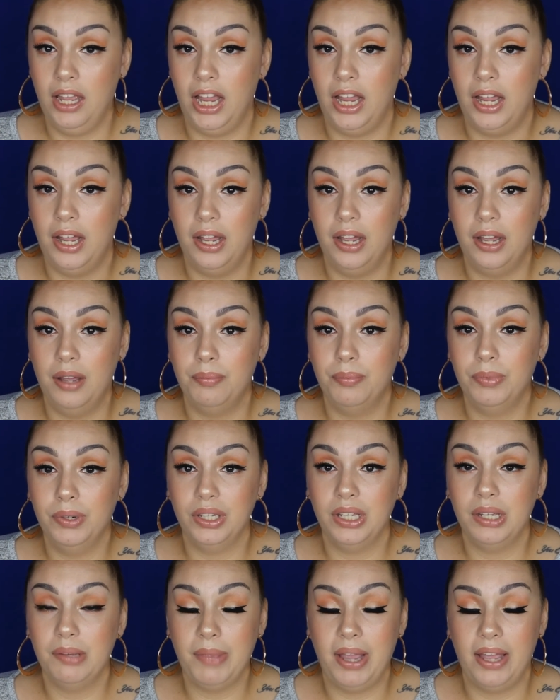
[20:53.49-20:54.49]
I'm
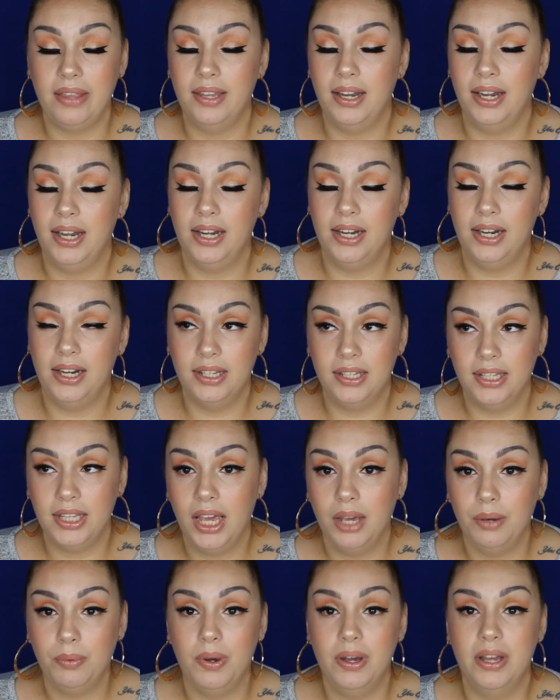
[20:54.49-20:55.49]
really mad that I didn't
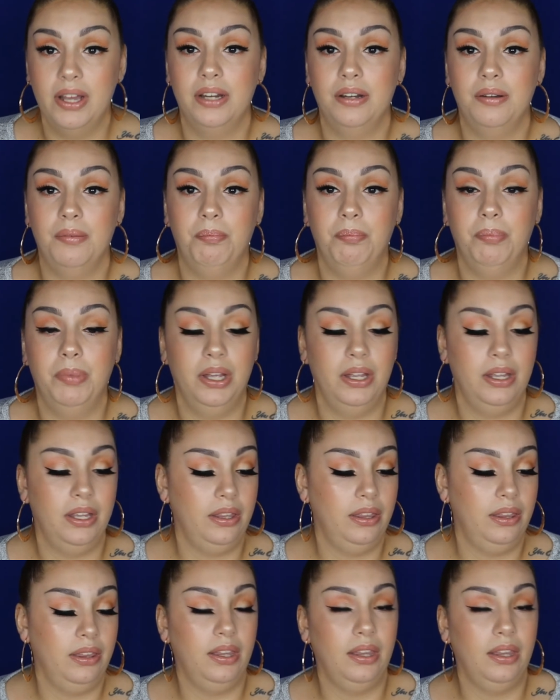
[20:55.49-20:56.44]
get one, but